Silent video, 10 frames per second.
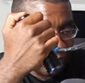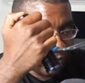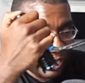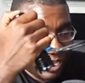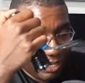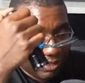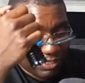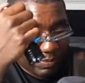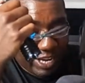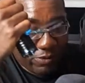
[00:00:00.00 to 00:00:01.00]
Radios,
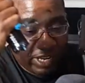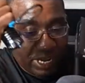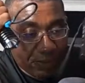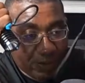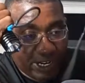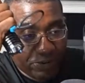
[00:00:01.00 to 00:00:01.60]
battery operated